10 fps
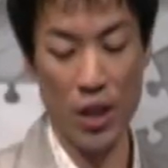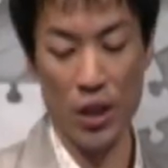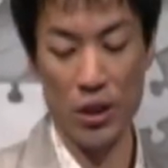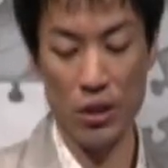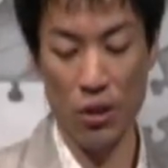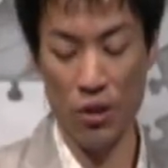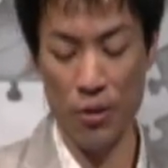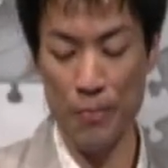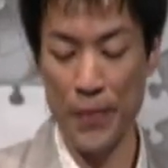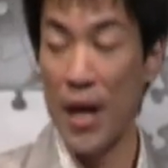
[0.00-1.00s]
So
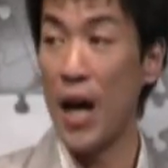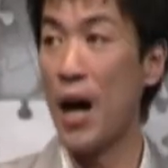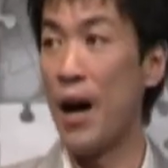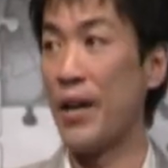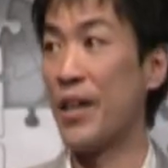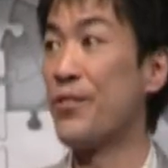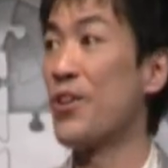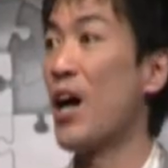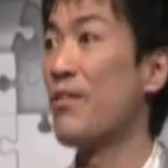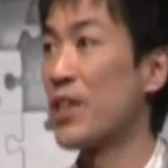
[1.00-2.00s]
uh, if you
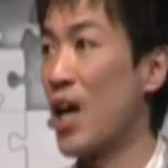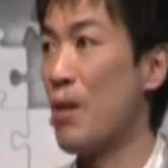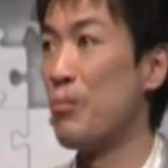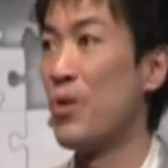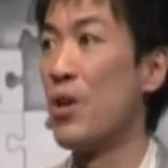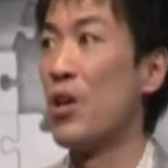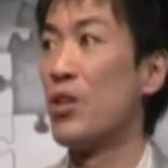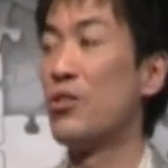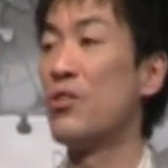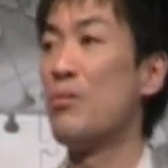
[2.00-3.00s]
have time,
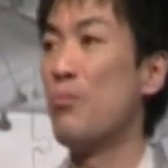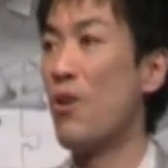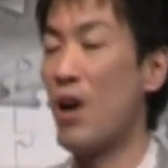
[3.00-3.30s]
you are